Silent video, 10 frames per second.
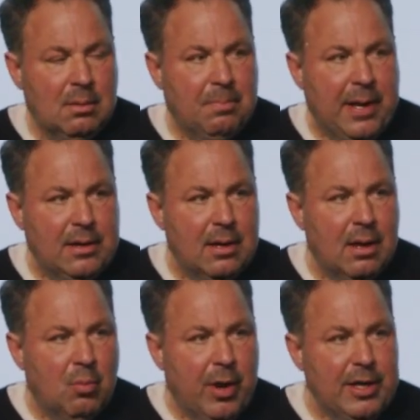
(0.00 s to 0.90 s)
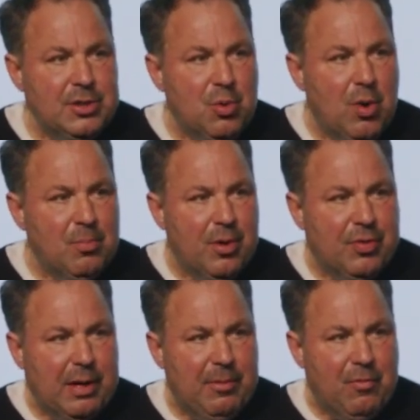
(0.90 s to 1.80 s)
but we're going to do one more
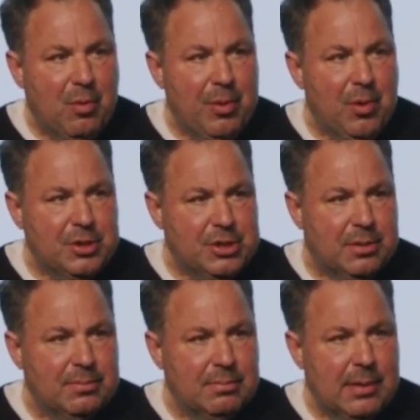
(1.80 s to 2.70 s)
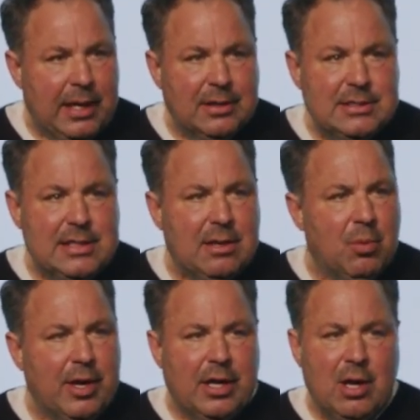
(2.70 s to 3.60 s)
thing before we worship. And listen, we're
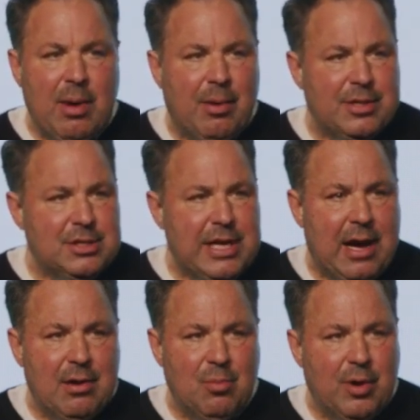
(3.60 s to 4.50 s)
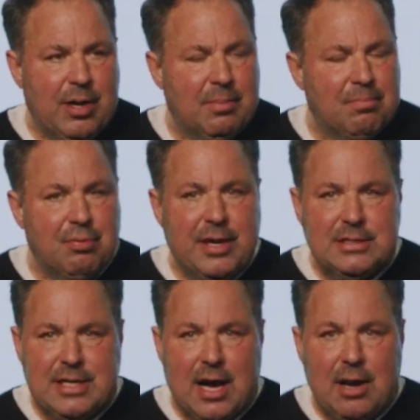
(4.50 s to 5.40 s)
going to go out with a shout. and We're going to praise
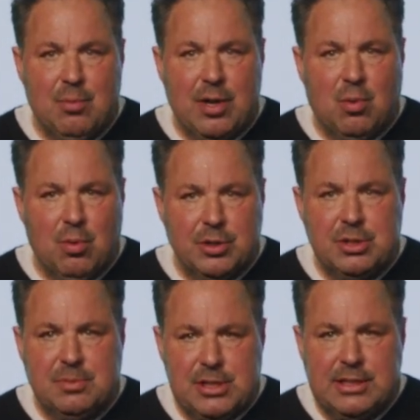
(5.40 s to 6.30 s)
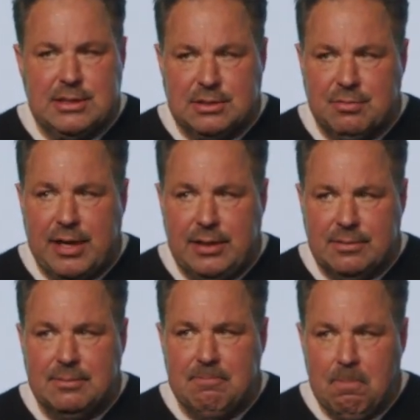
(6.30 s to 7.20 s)
God. We're going to worship Jesus, right?
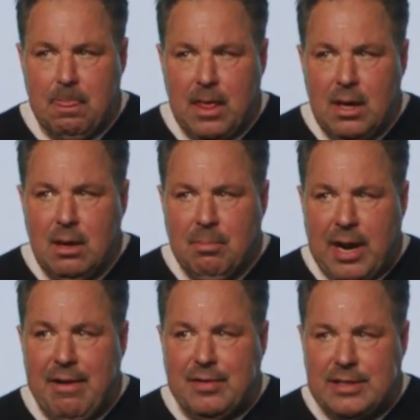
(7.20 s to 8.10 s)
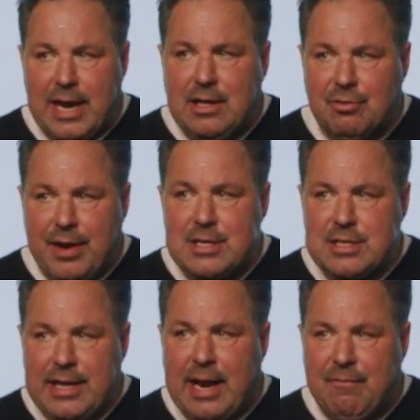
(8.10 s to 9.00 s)
But I have a declaration
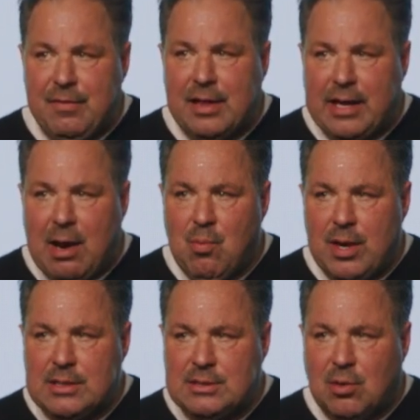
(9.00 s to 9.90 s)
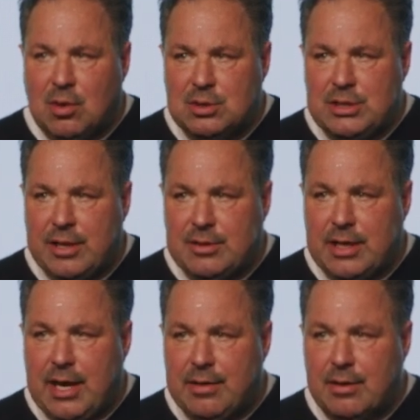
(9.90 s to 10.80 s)
that I feel like I want us to all share
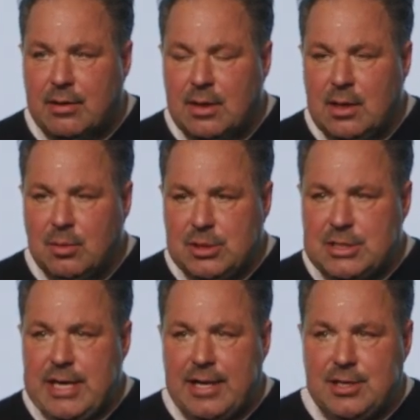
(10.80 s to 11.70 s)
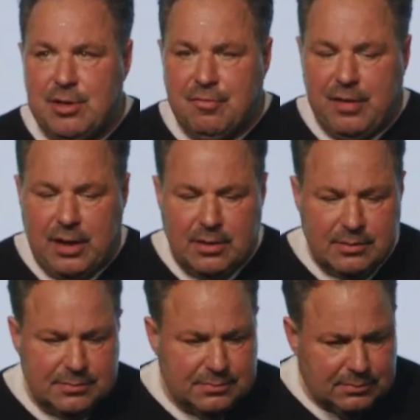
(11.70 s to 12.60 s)
together. Would you stand to your feet?
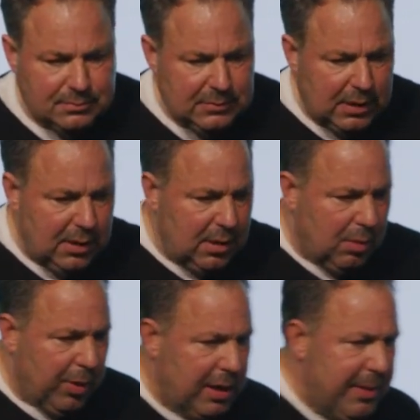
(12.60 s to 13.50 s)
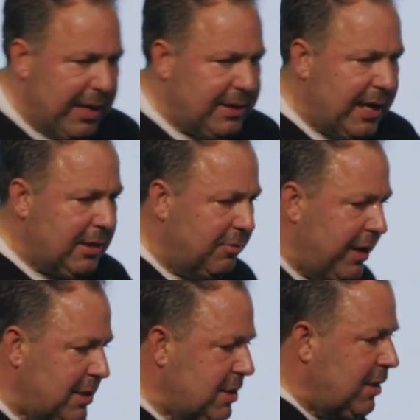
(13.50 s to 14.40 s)
We're going to make a
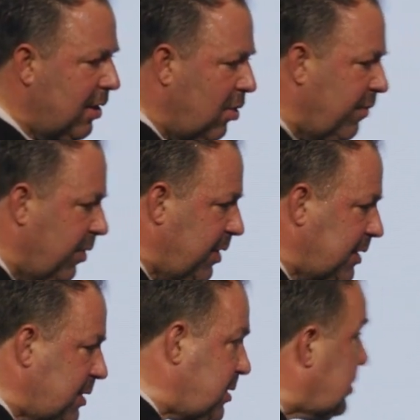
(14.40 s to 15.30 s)
declaration over this